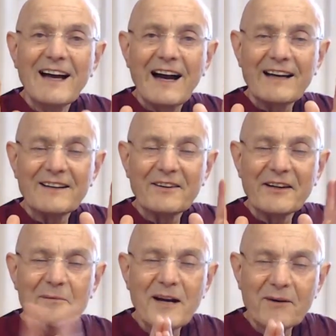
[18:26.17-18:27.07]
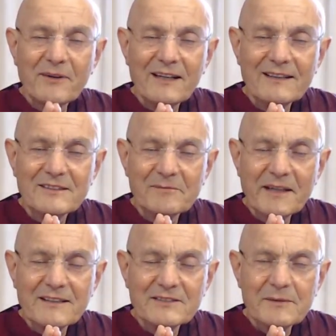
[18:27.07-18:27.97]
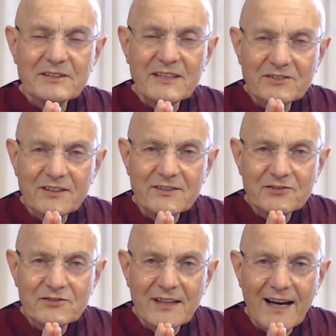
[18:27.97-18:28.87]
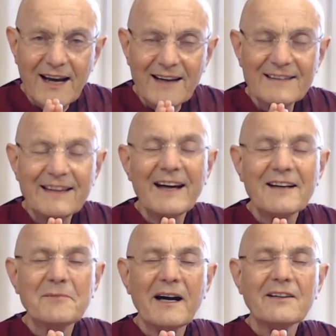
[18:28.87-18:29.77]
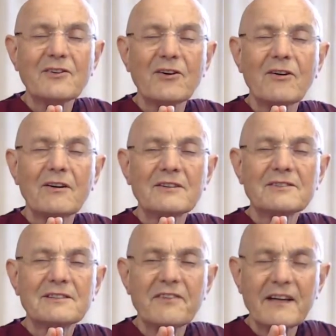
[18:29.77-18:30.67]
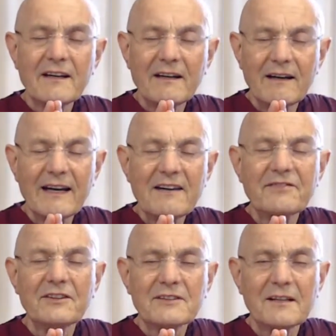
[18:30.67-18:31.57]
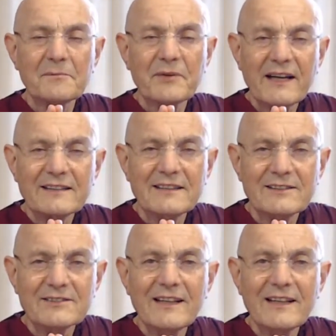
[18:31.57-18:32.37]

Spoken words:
I can only hope my words have been of some assistance, and that by your sincere effort and practice,